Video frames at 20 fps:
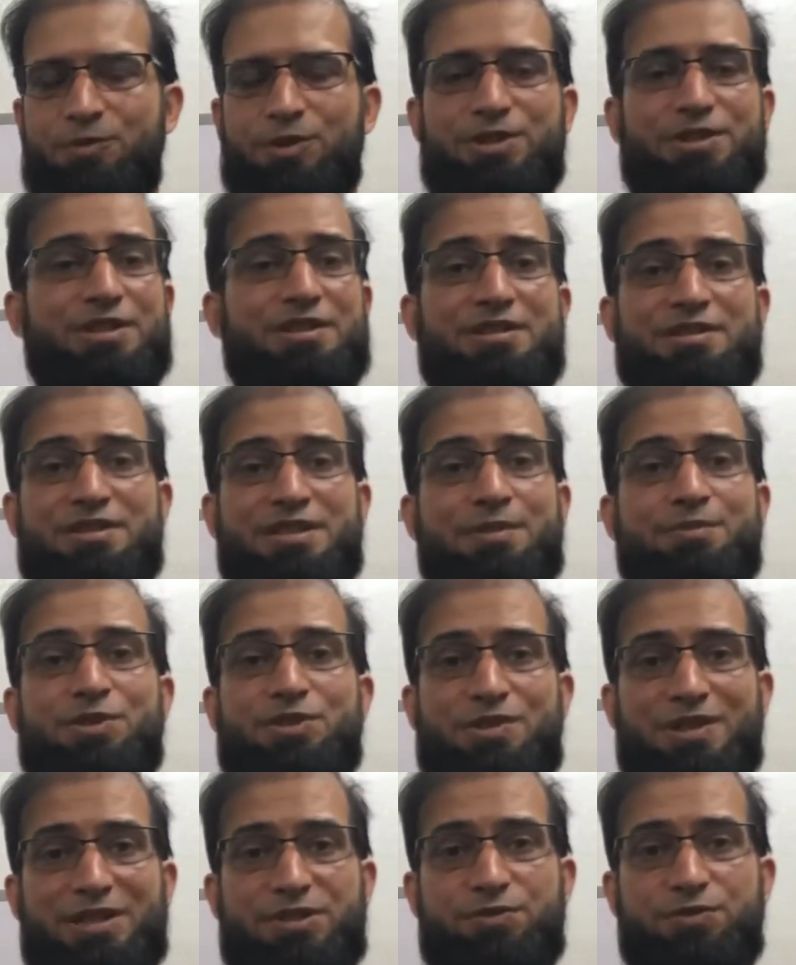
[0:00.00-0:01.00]
Was it some
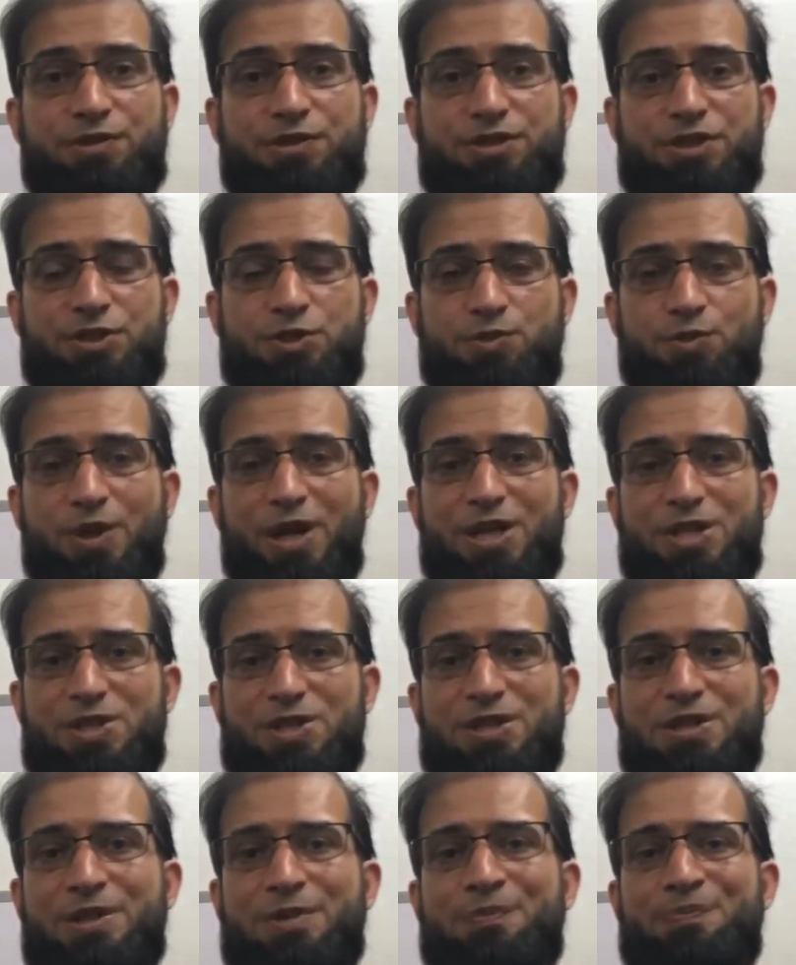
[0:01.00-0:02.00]
stressful
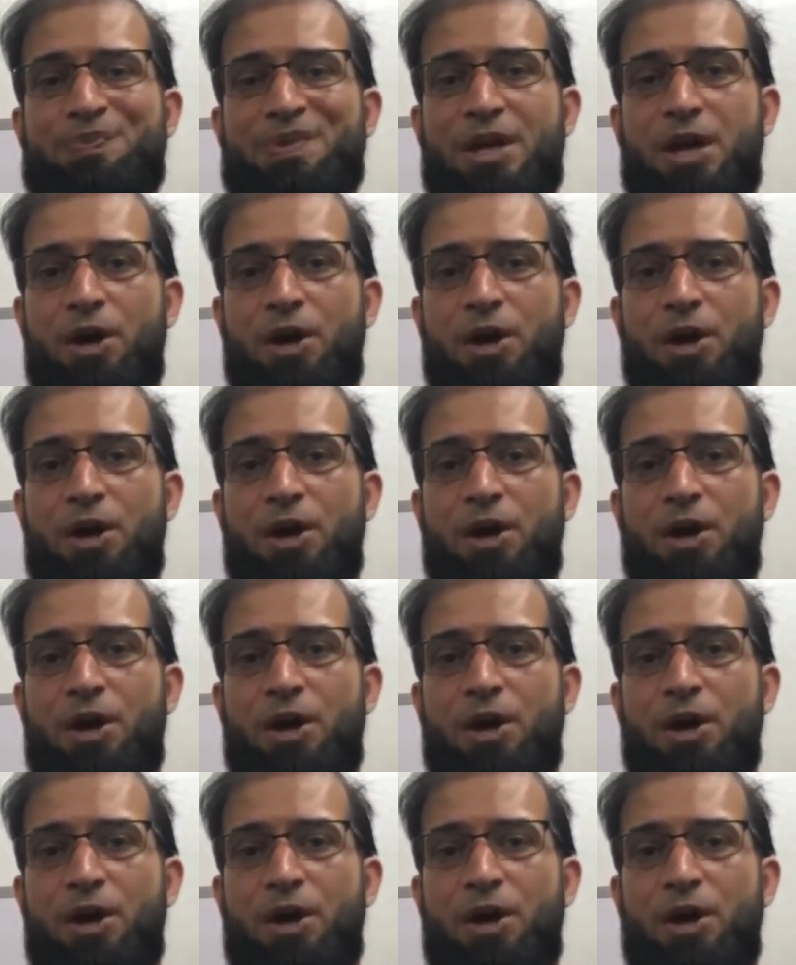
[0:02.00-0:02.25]
situation,